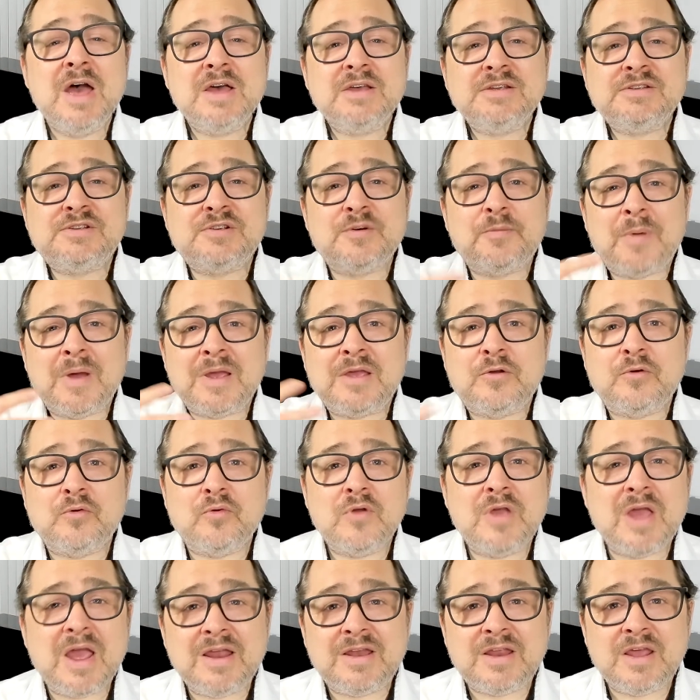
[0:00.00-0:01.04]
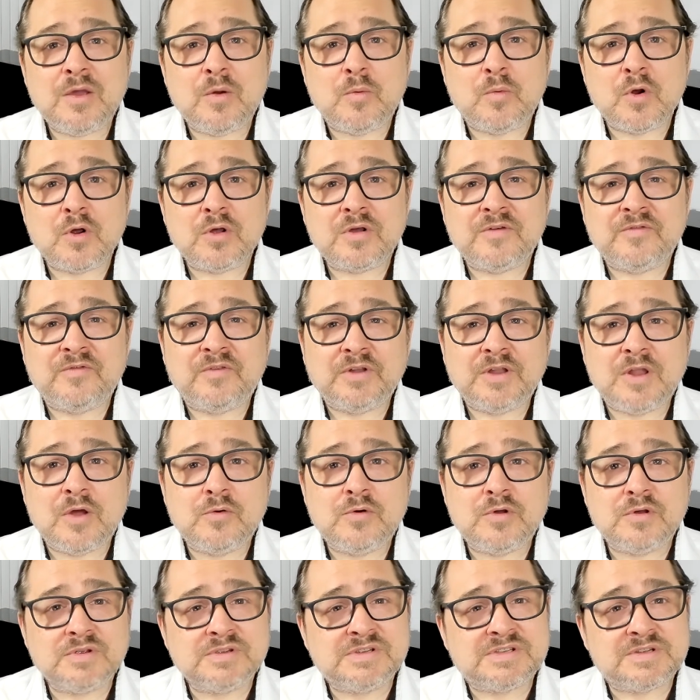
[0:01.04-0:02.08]
So by creating work for
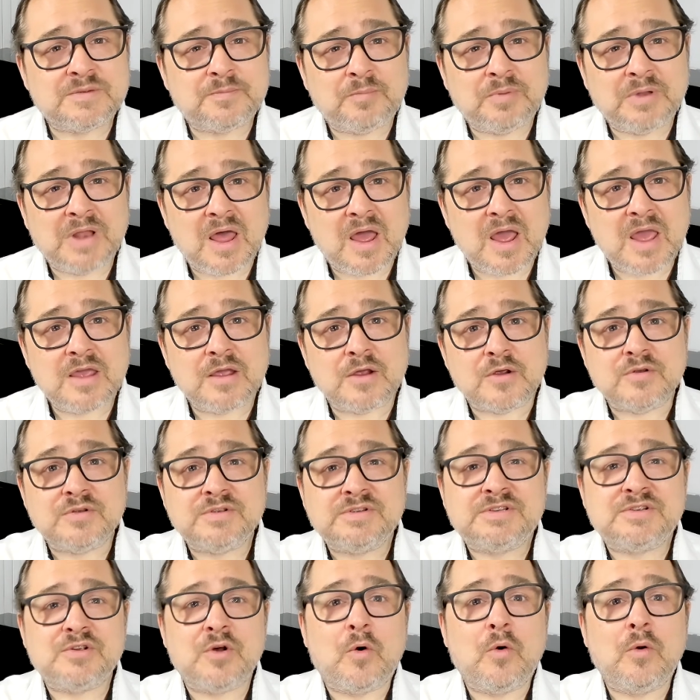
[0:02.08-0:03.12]
local suppliers